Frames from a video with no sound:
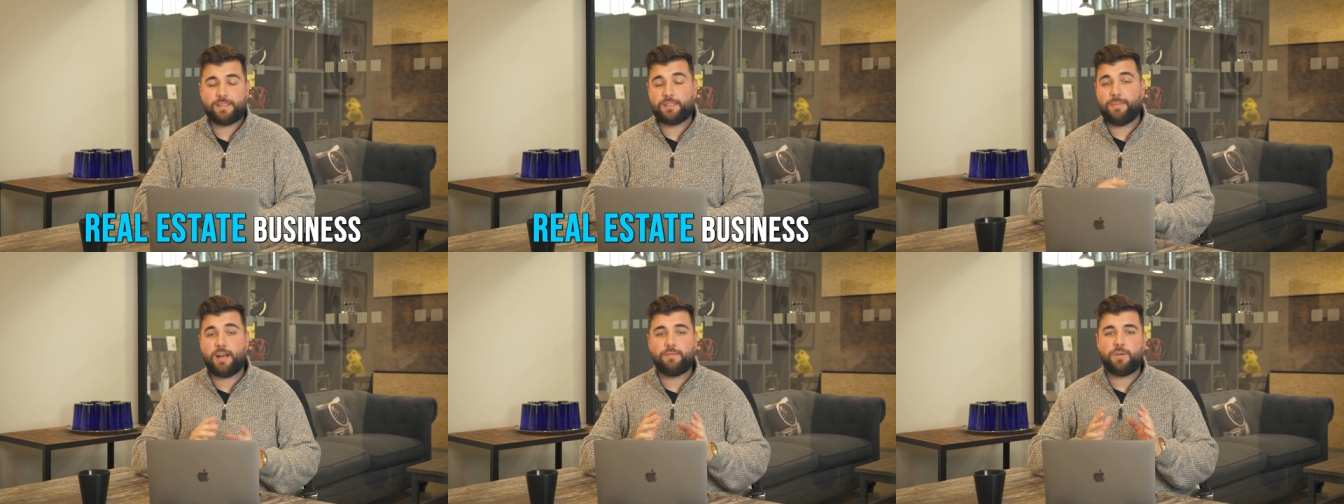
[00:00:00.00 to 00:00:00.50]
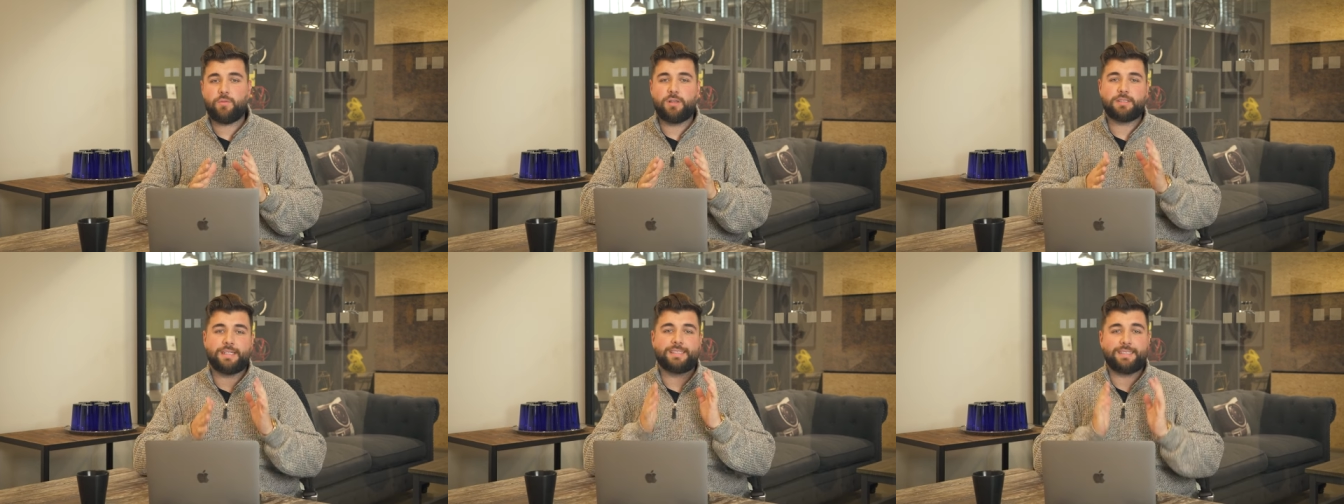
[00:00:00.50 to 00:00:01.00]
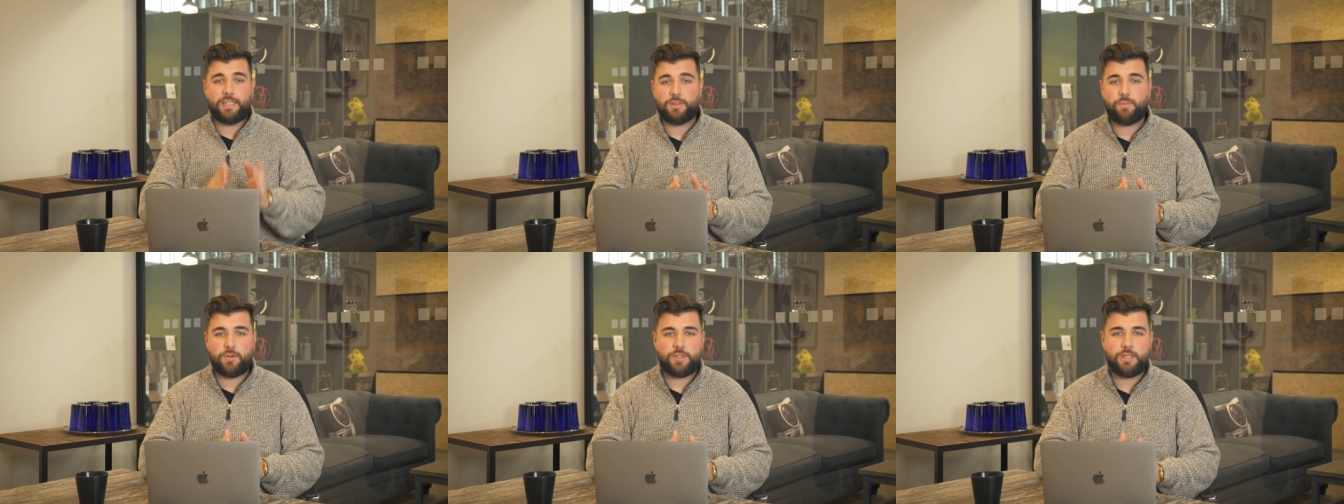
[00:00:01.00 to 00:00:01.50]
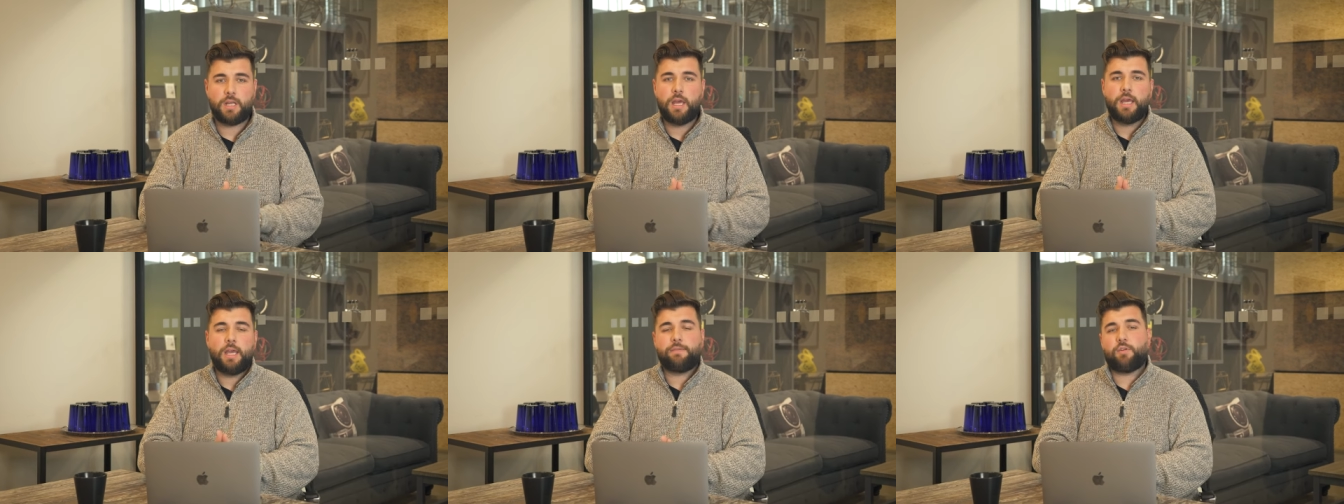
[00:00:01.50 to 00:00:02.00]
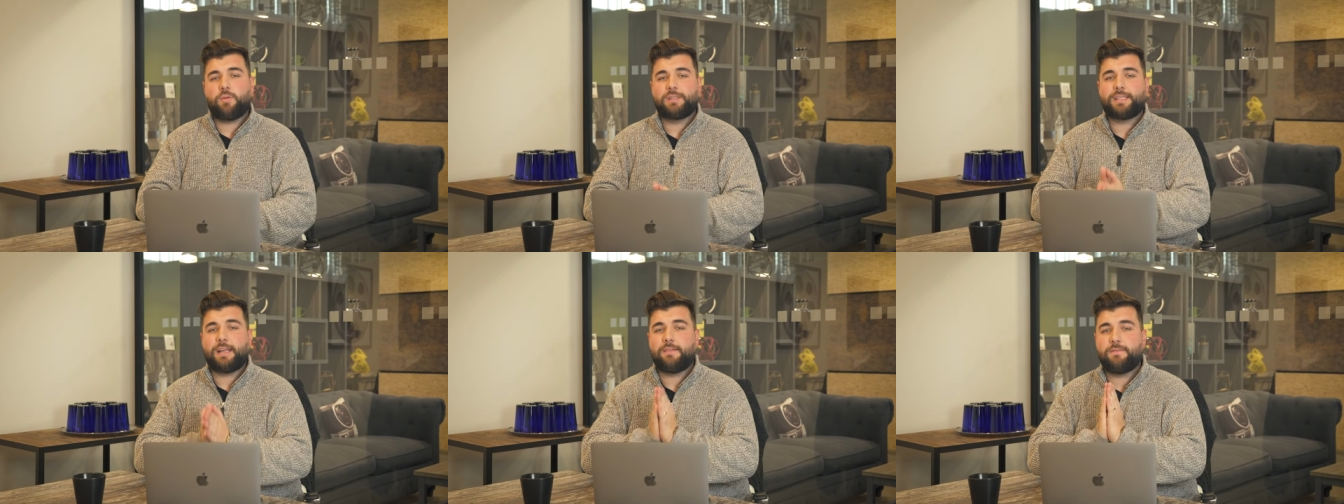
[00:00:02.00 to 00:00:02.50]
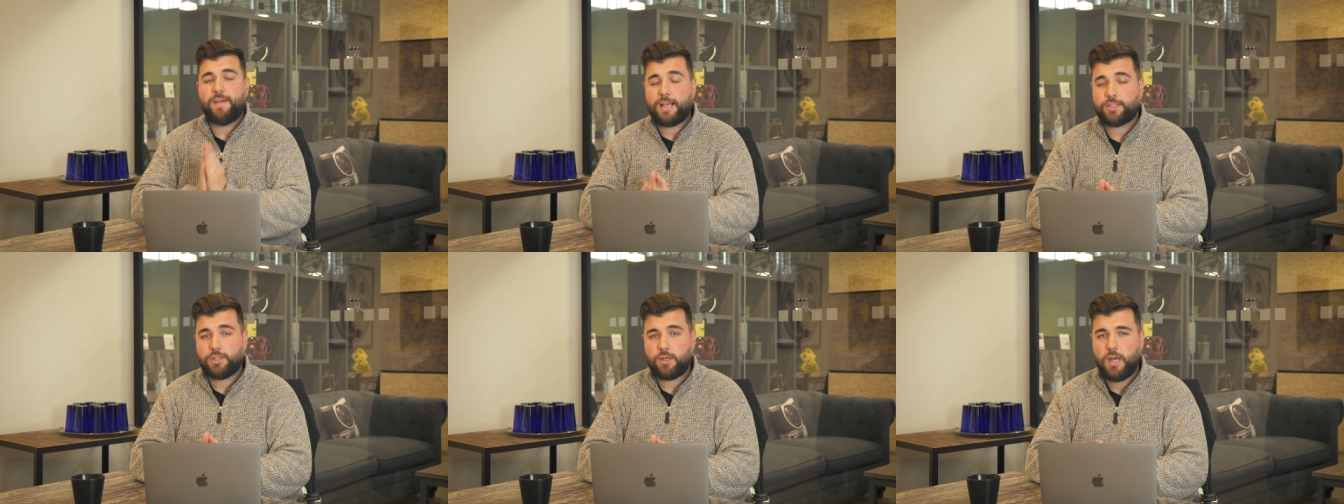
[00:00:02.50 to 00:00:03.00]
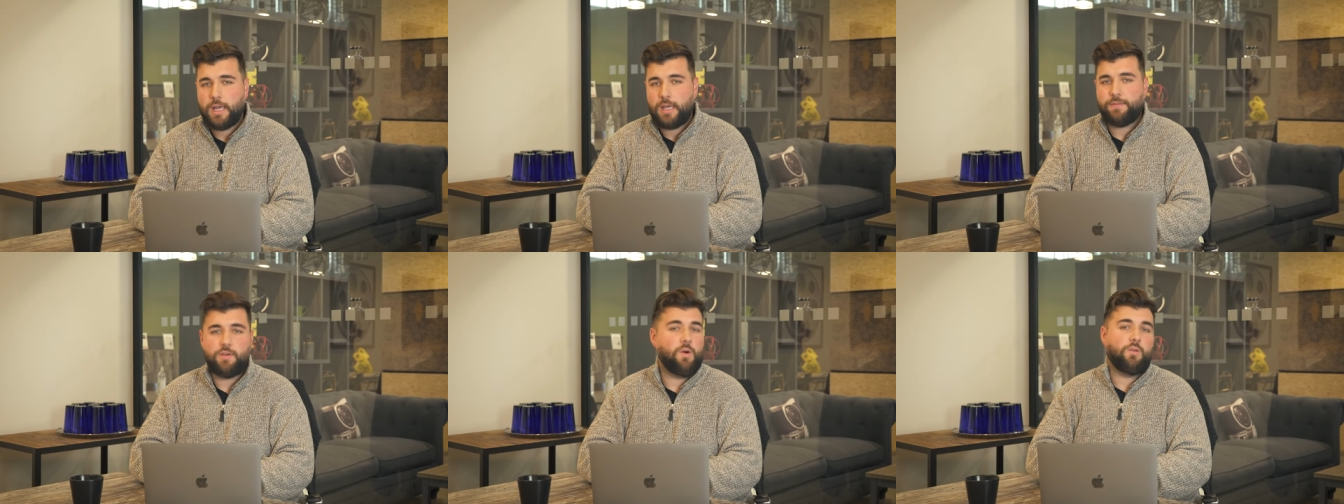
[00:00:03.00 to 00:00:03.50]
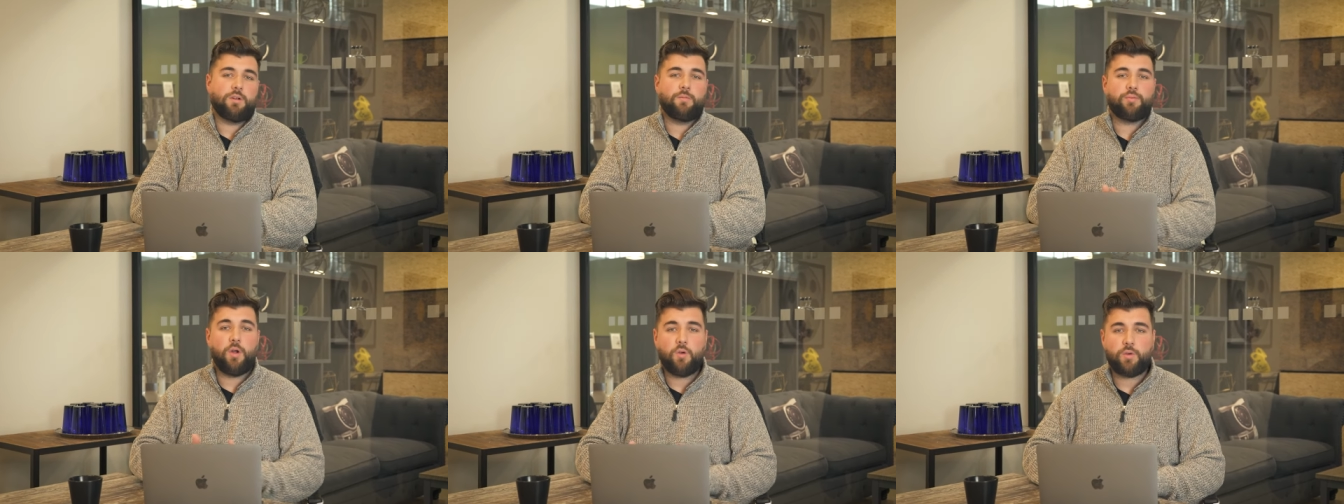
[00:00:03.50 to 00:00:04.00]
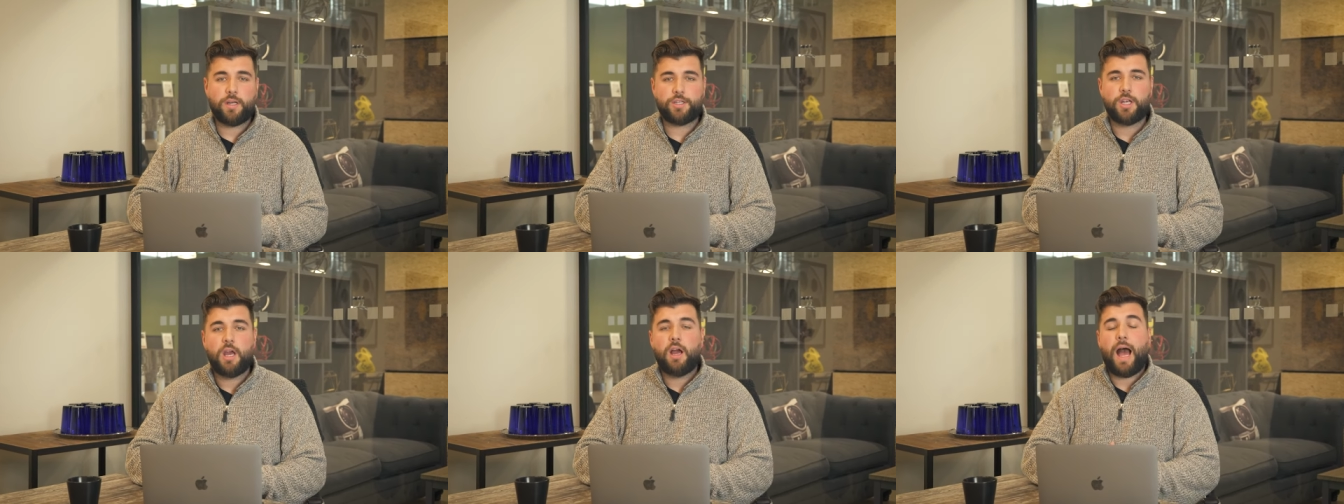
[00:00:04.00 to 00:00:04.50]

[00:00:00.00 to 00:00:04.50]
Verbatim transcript: Doesn't matter if you're a real estate salesperson, if you're a real estate investor, if you own a brokerage.